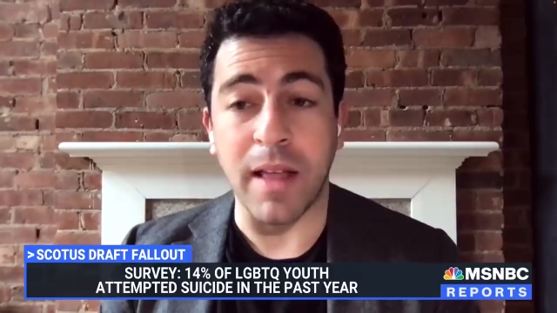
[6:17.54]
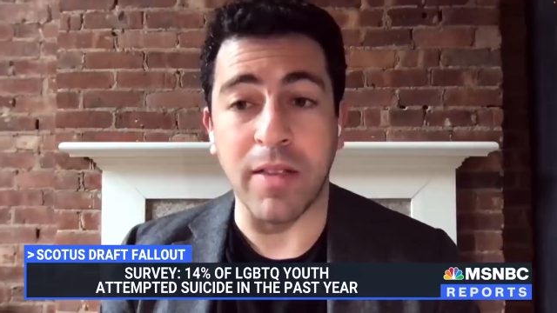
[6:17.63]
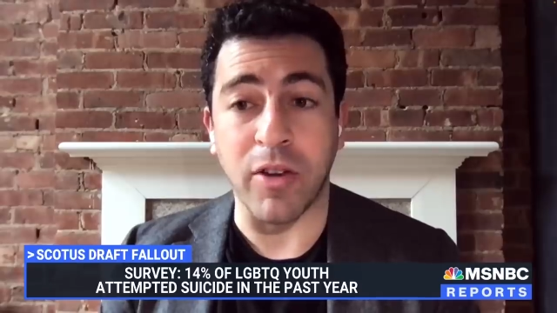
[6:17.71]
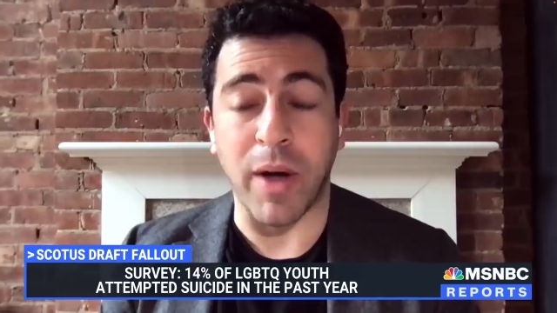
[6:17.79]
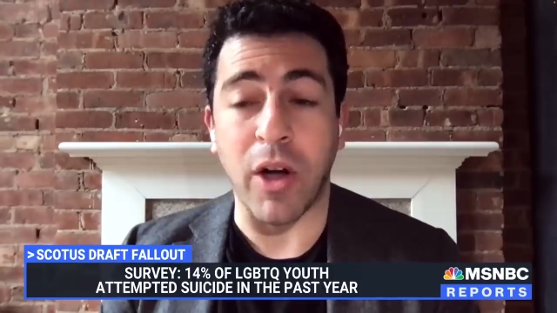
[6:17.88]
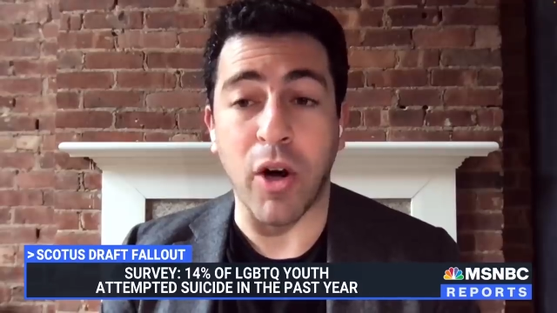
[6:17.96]

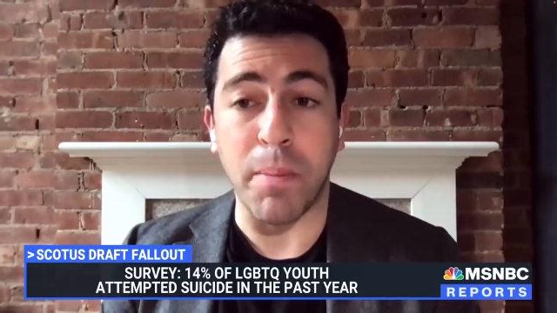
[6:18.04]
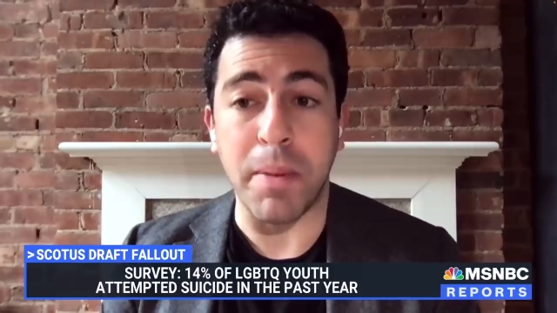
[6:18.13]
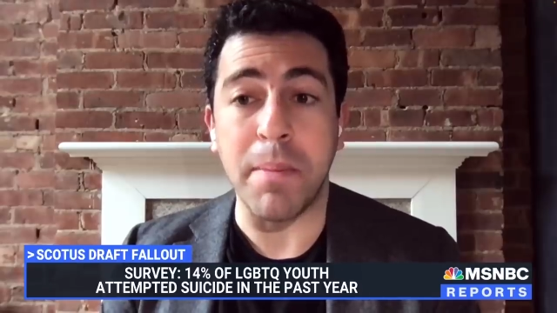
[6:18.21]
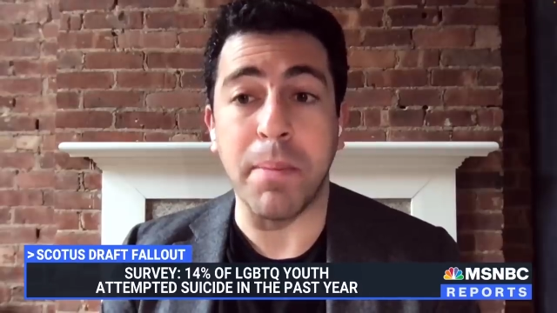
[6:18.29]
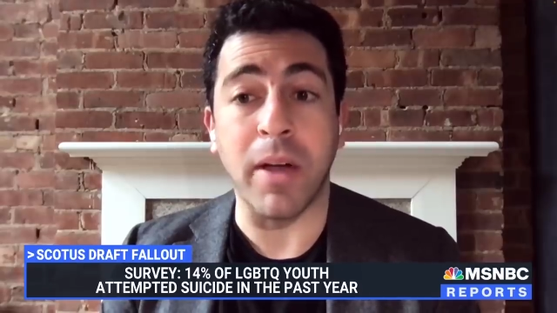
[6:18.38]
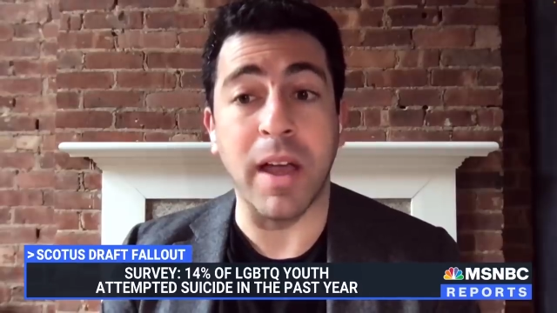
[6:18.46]
And so I hope
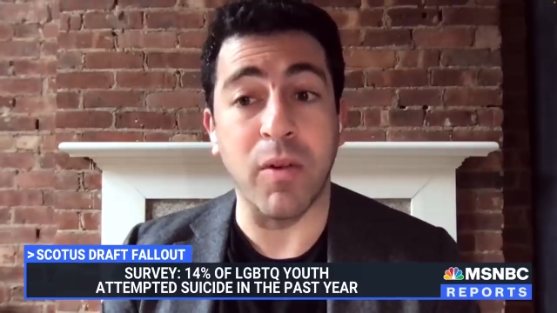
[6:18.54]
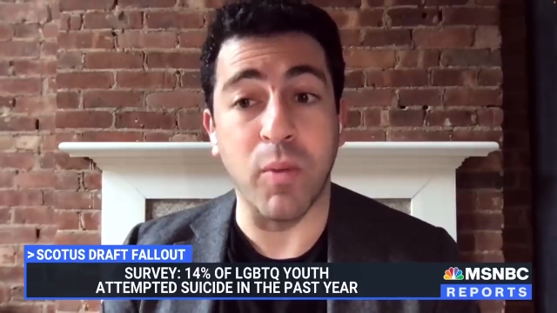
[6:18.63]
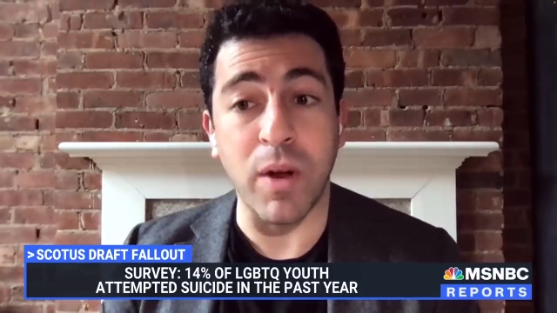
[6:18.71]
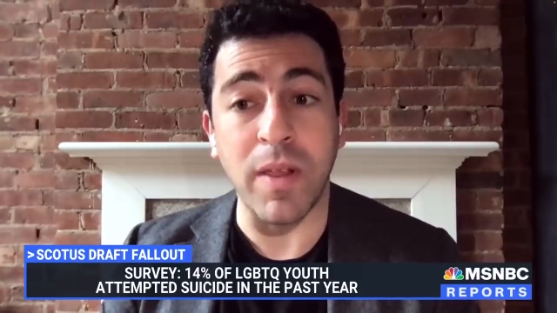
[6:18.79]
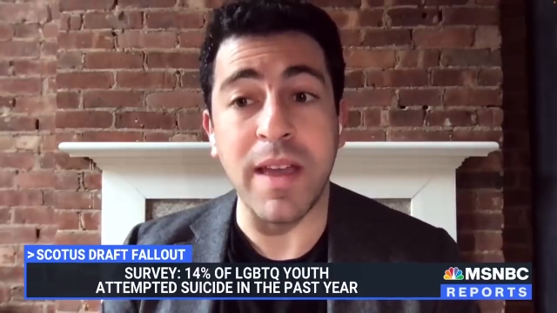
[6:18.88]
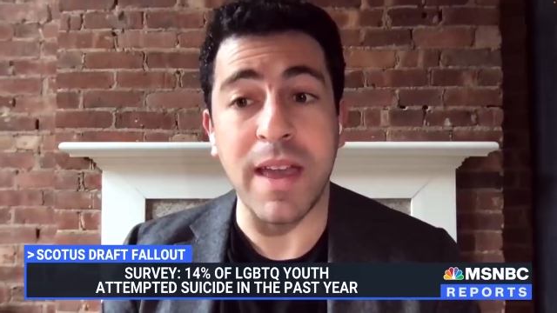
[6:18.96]
people can
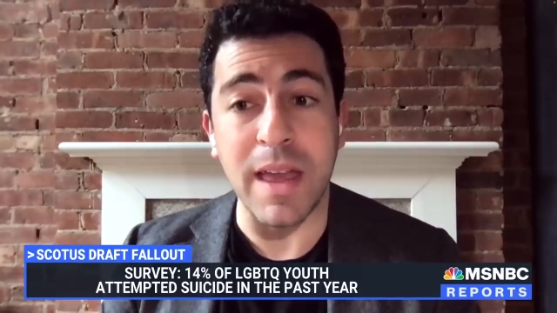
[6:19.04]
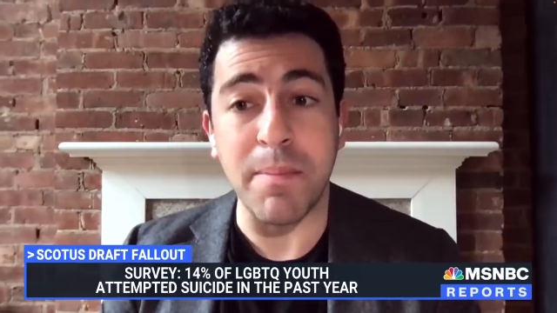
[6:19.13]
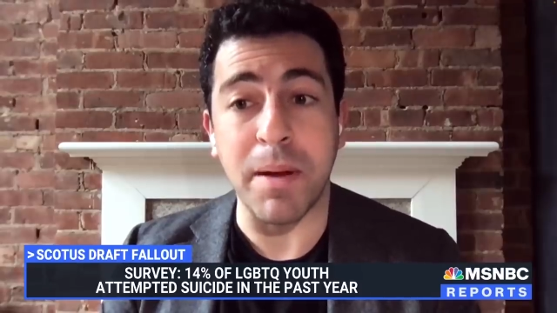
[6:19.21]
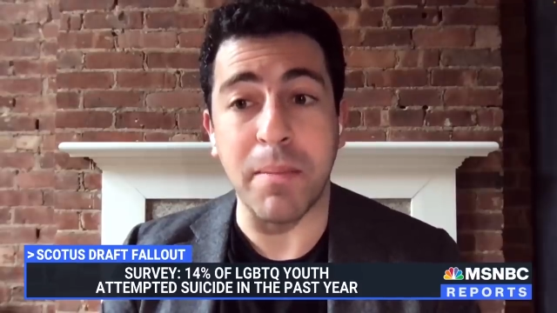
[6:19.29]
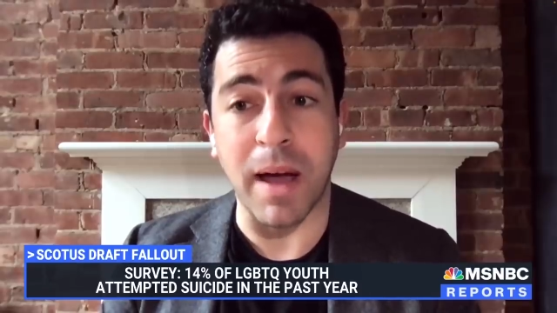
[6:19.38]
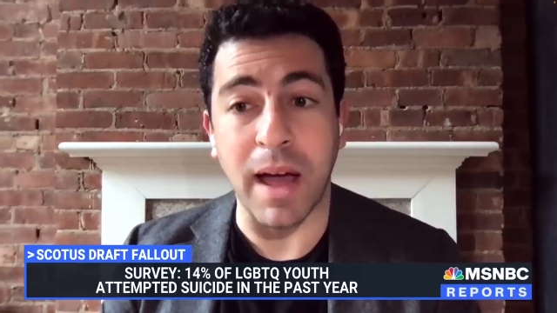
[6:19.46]
really
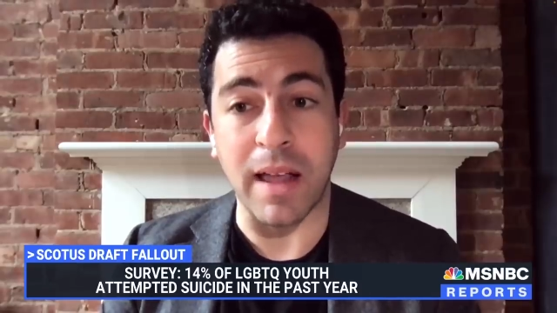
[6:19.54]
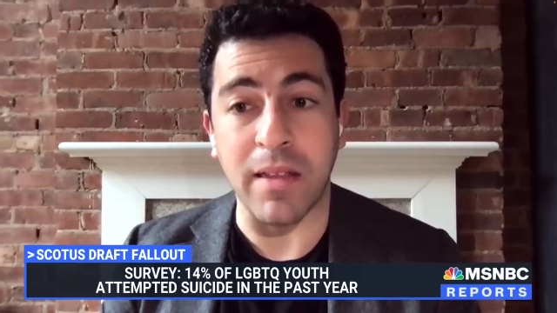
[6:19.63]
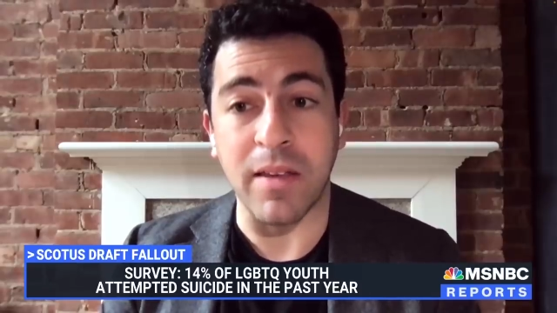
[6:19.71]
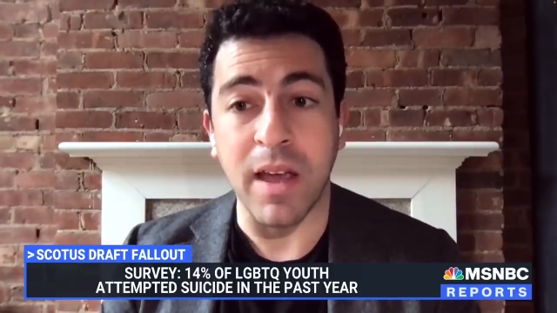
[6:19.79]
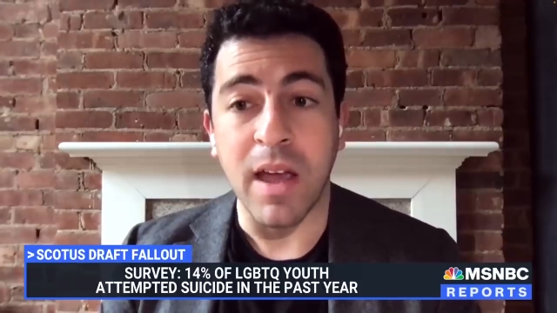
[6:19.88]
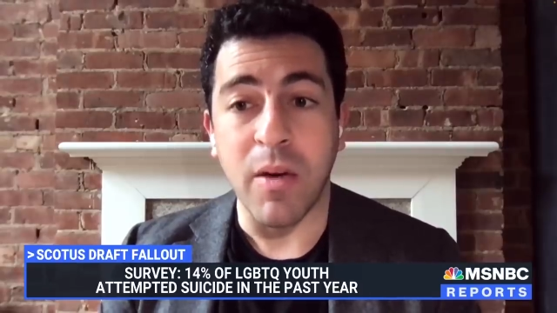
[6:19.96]
keep in
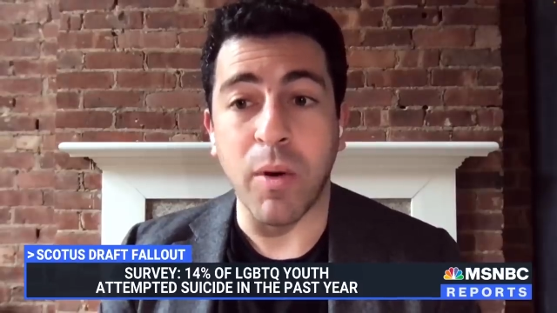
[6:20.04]
mind